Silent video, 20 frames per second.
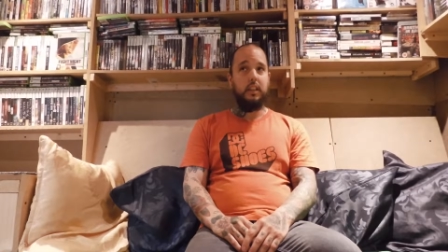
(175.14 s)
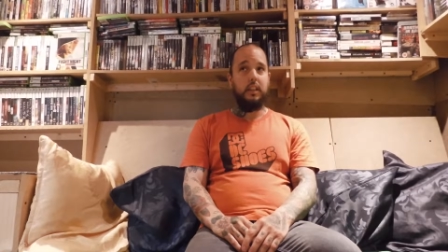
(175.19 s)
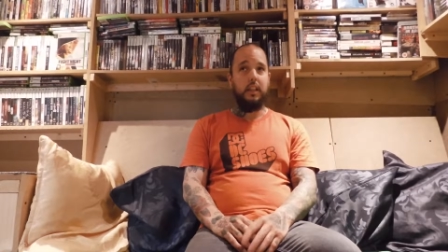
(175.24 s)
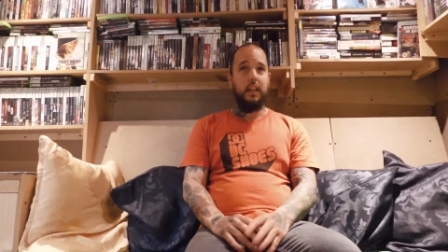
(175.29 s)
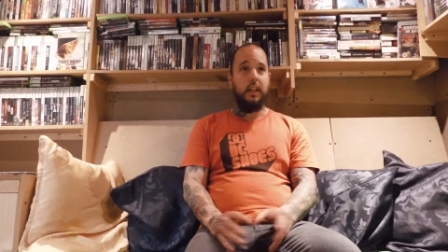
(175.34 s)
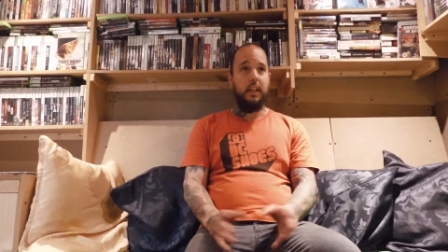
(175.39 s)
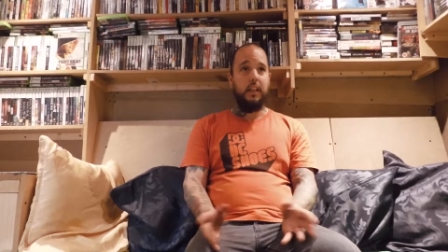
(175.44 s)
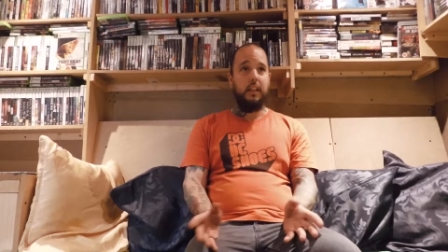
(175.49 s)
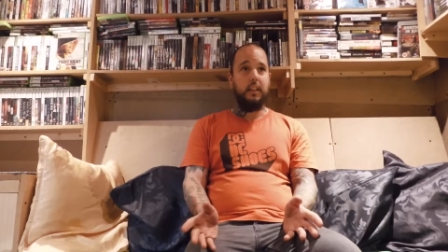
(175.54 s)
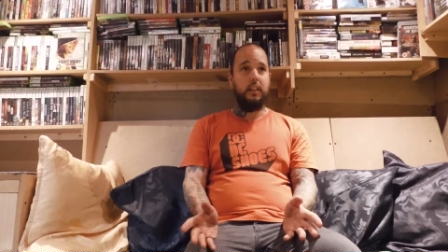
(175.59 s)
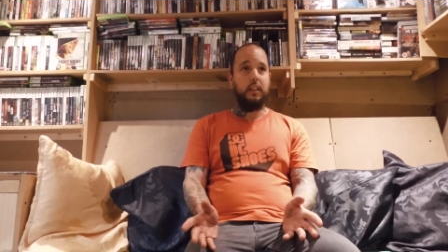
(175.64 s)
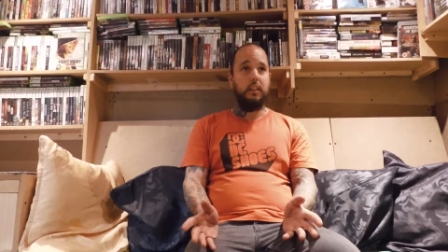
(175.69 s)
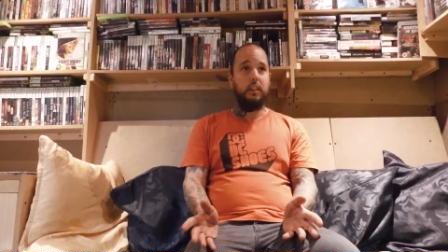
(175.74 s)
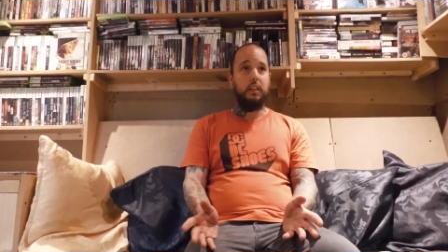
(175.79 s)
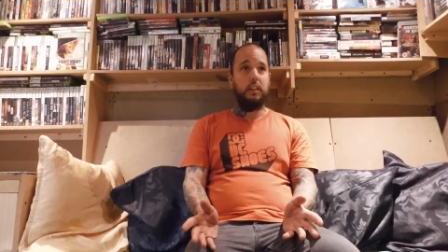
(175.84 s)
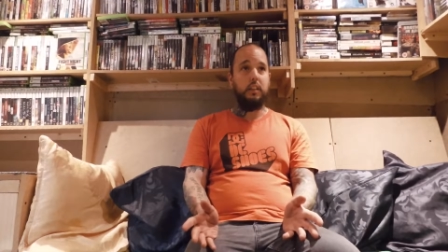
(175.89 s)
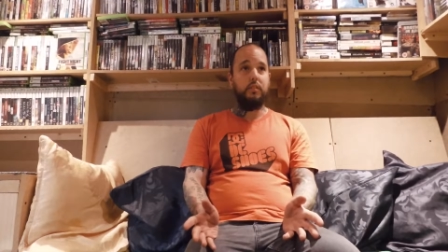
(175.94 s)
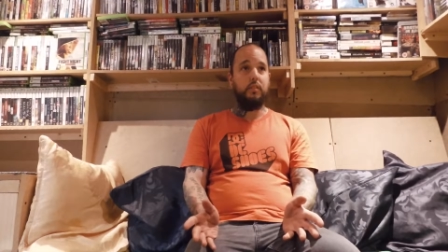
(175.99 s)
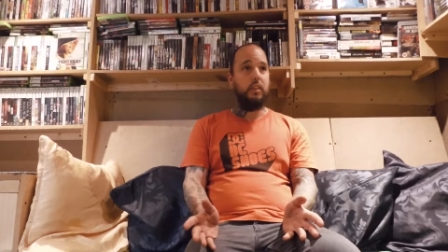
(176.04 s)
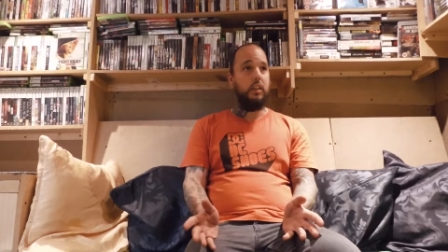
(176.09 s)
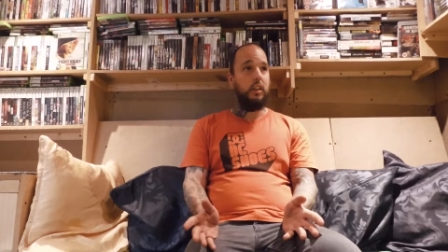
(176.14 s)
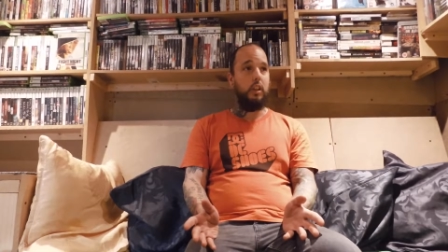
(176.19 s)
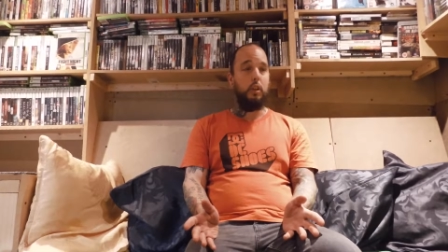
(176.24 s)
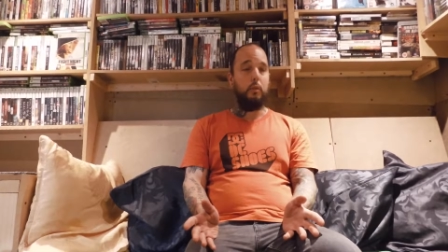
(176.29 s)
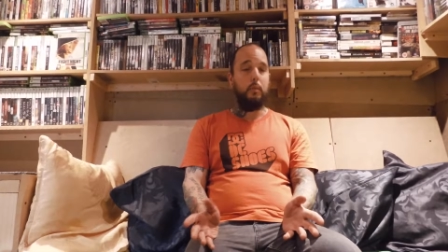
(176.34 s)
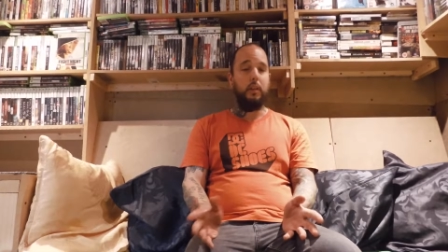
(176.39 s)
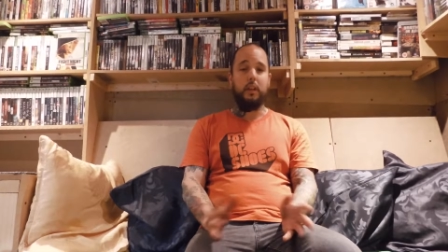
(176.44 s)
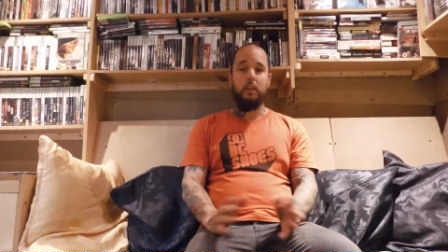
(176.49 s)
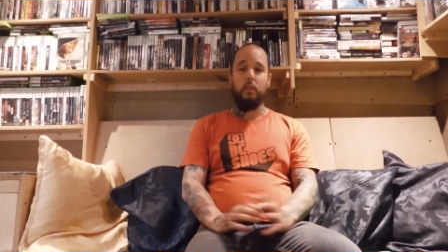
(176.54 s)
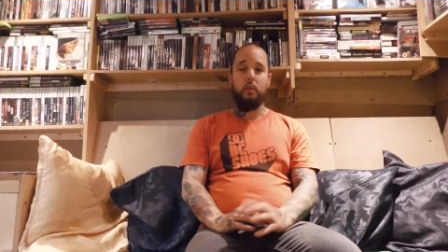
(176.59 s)
That if you're going to
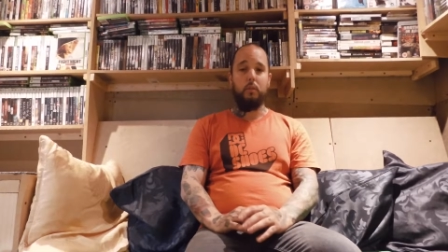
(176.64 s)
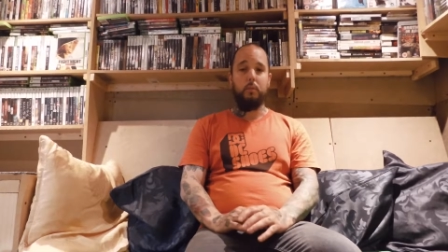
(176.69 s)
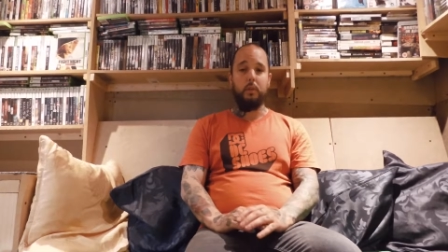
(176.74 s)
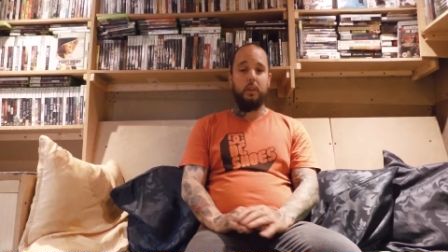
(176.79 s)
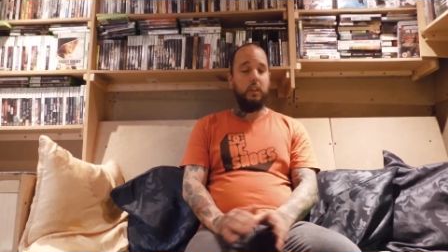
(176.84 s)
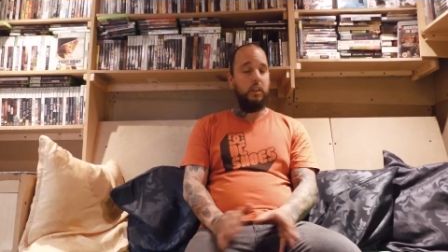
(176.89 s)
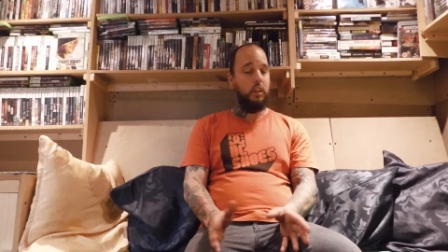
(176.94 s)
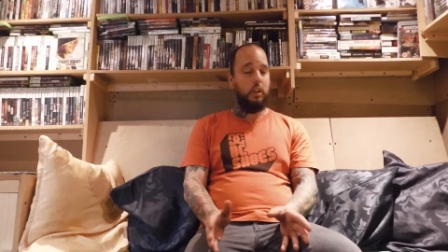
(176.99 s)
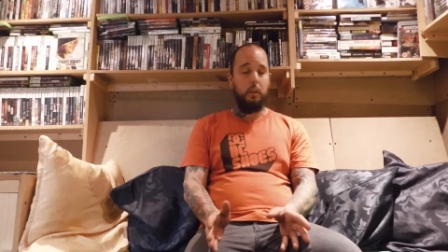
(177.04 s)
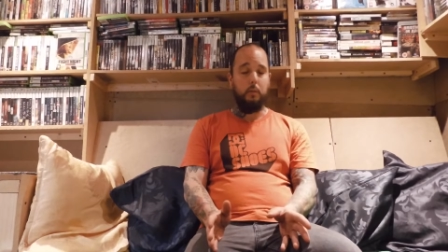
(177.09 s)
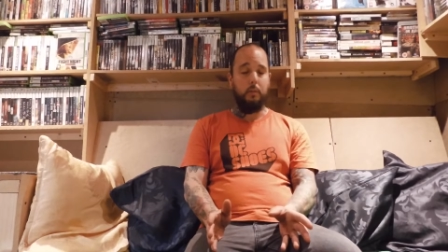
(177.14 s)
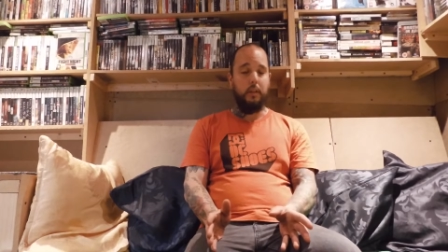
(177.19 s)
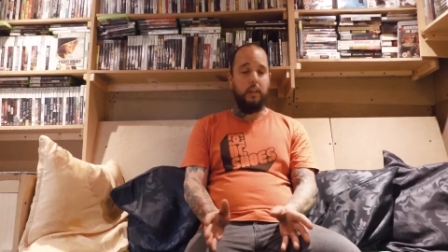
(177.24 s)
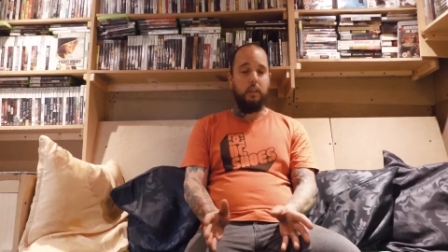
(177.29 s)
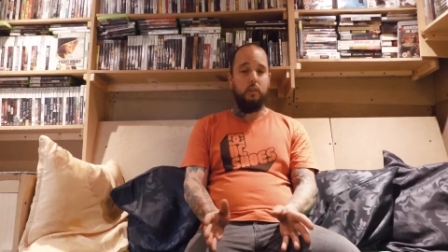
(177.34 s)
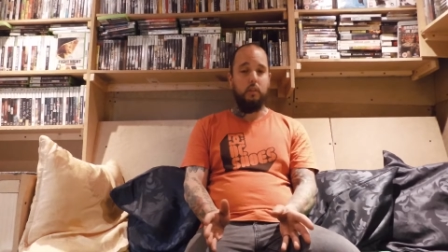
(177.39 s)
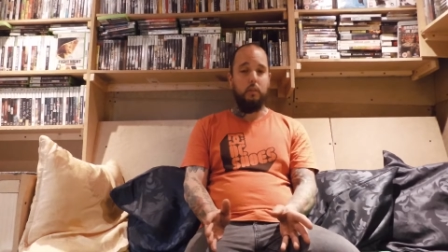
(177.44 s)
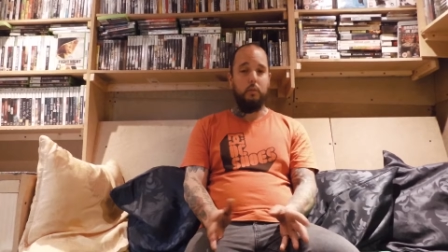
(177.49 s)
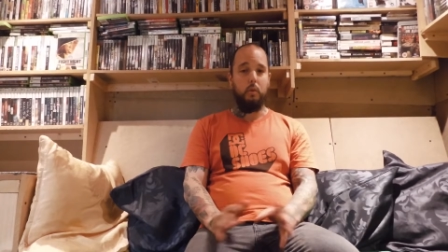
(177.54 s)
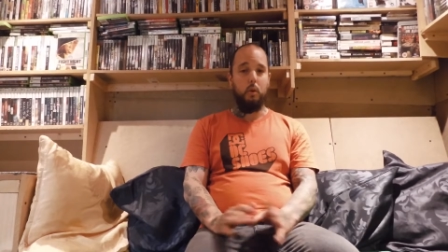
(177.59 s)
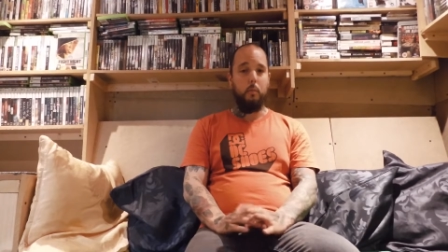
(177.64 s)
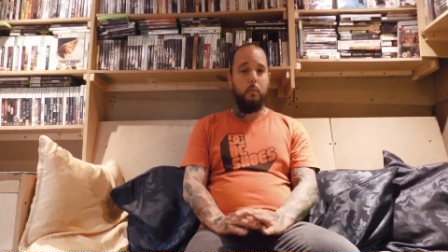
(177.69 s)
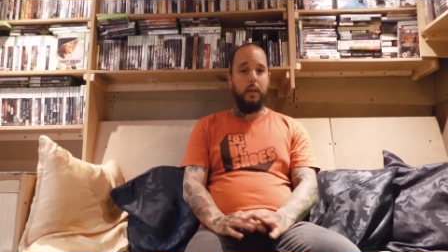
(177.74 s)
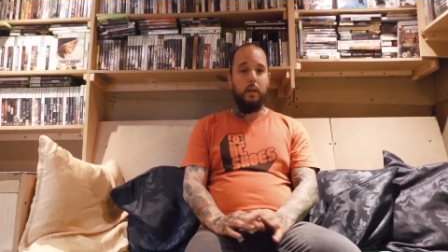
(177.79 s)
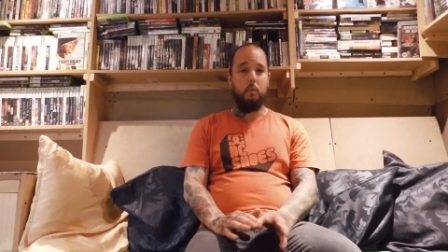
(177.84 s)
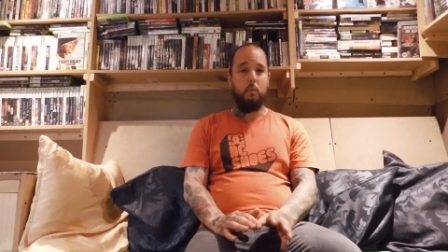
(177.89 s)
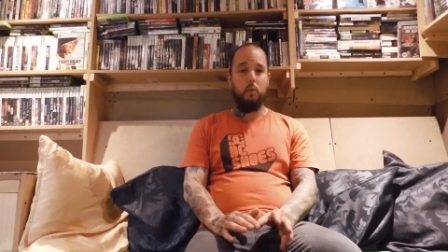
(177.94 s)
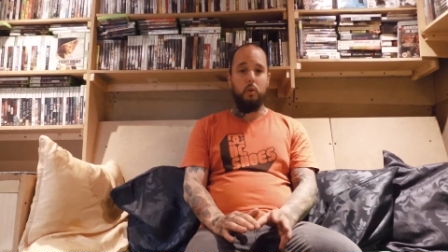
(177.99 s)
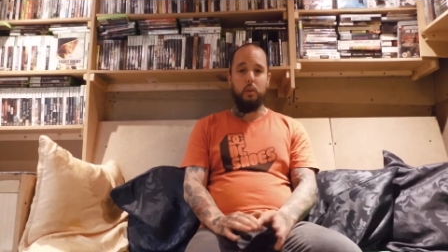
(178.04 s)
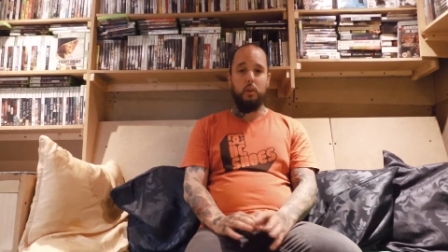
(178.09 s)
commit a crime, you're going to commit a crime no
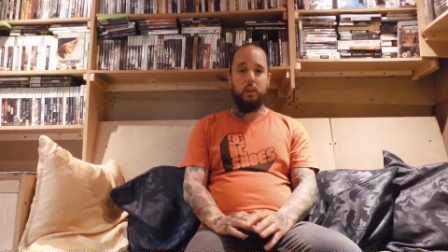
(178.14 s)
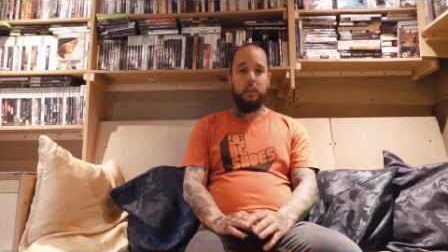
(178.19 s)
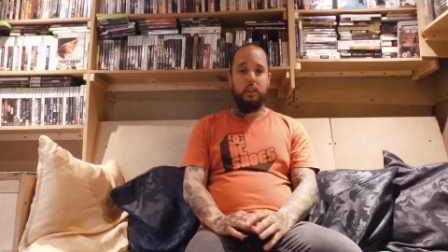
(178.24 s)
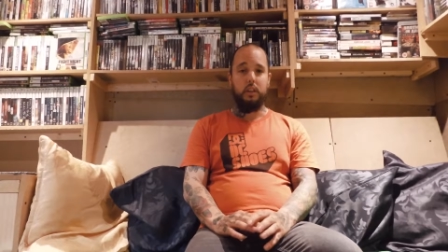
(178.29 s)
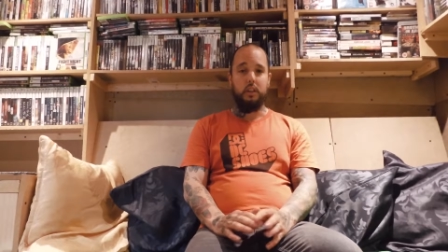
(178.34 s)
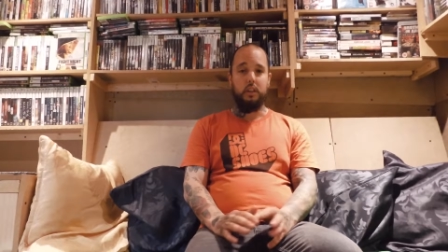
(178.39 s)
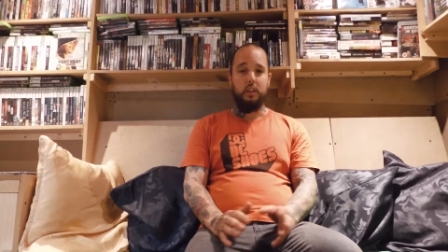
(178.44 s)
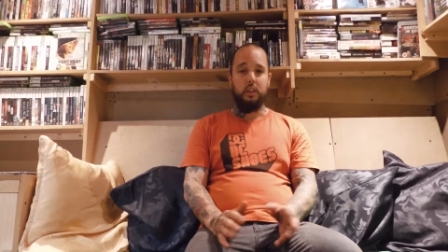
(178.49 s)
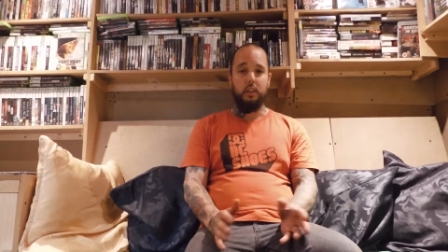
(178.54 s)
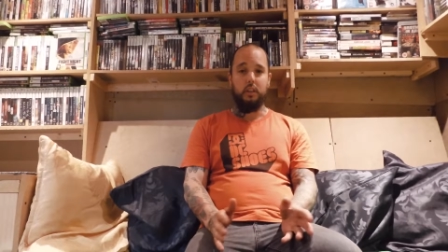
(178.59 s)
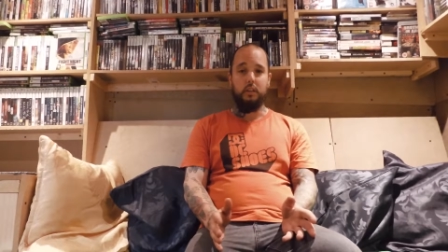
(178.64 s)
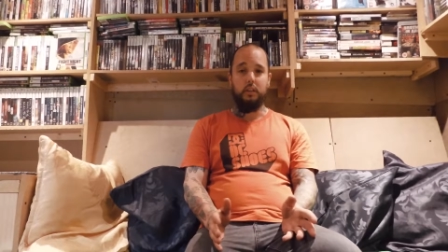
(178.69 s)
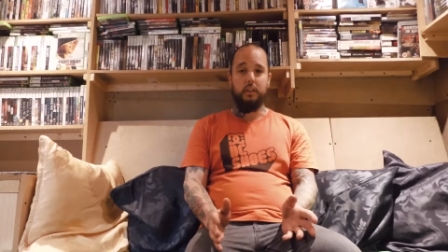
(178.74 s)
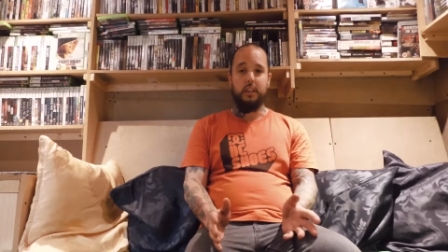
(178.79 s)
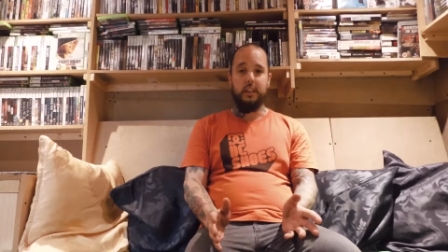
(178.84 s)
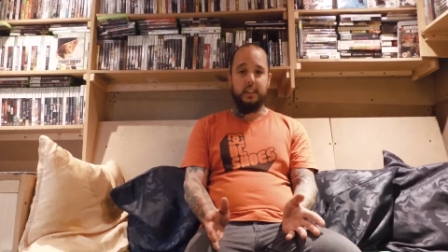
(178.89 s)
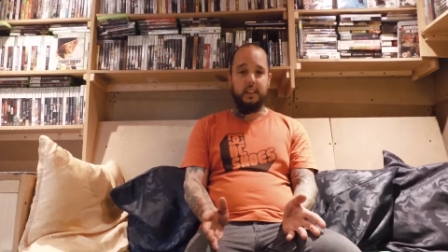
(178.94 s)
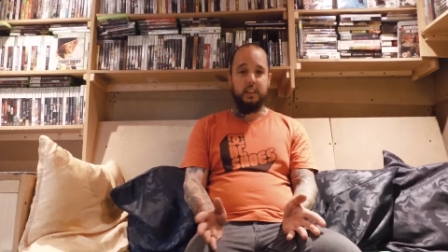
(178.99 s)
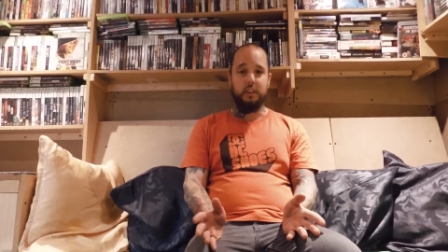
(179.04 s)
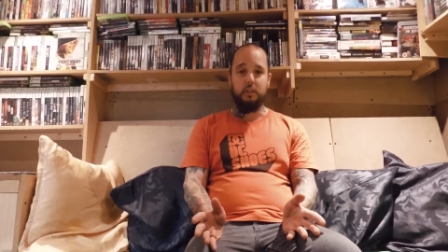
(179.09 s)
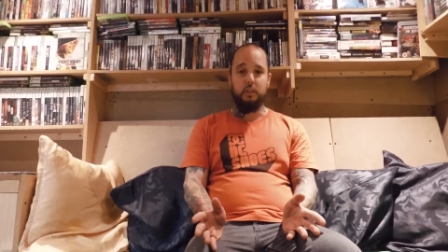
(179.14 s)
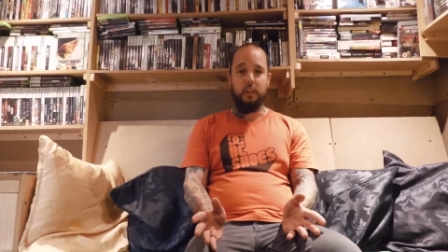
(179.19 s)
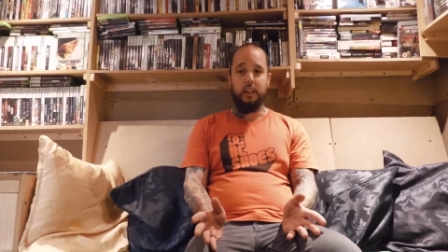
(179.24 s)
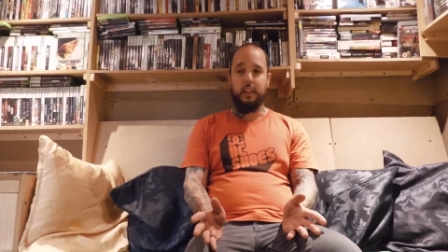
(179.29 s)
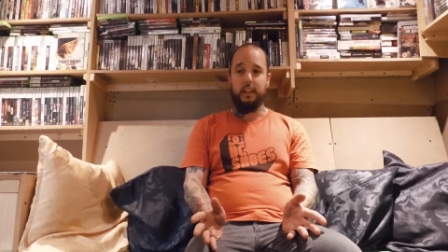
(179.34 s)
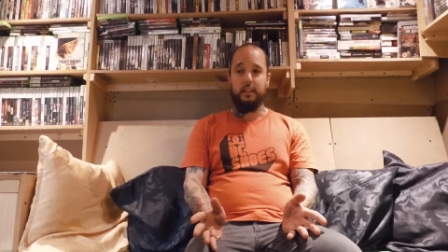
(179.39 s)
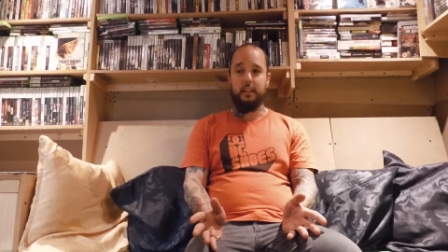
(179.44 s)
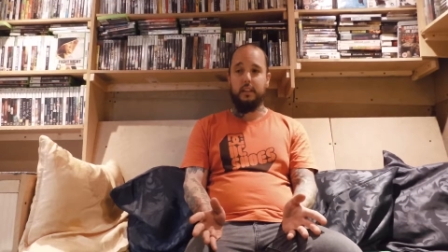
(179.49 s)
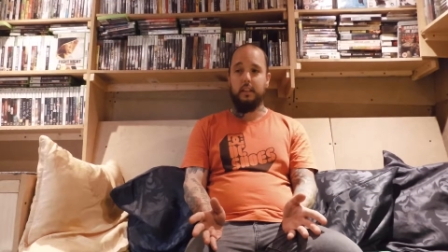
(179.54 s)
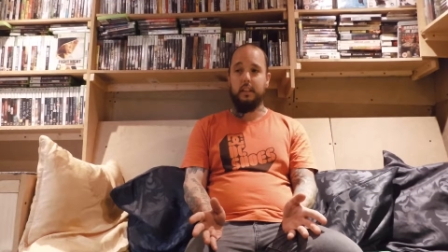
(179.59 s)
matter what. You know, it's in your
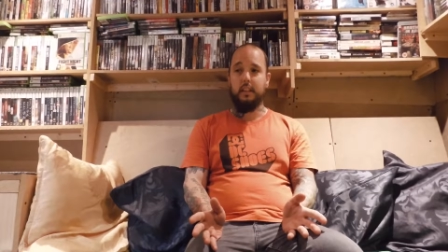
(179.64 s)
head.